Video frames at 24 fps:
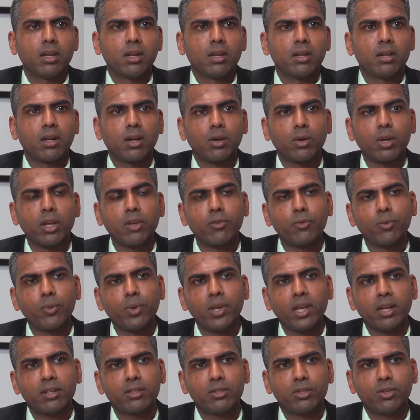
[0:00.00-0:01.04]
Now, if we
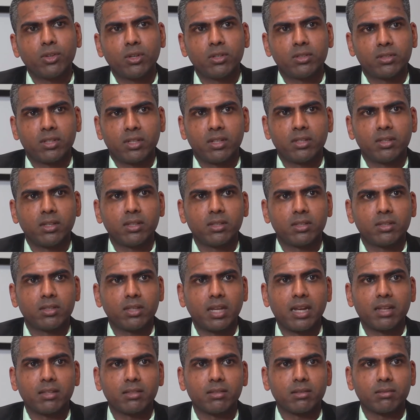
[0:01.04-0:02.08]
had to consider this
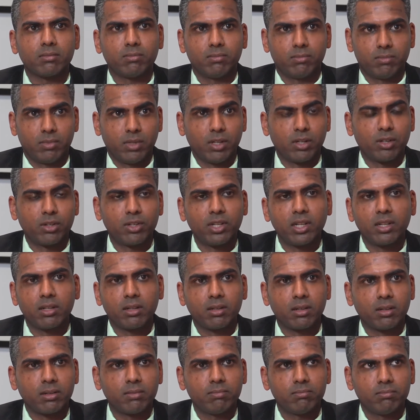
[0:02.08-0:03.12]
as a
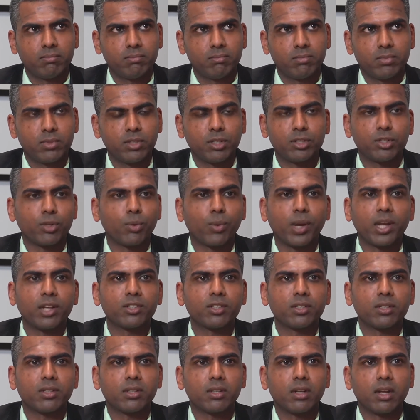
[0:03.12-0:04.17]
real
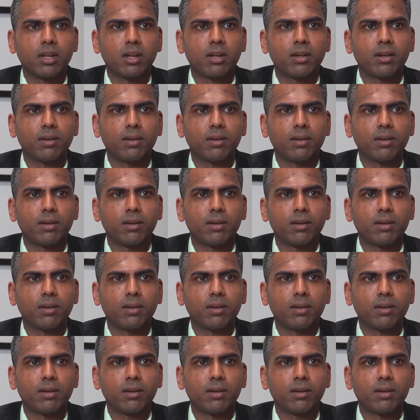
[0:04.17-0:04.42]
situation,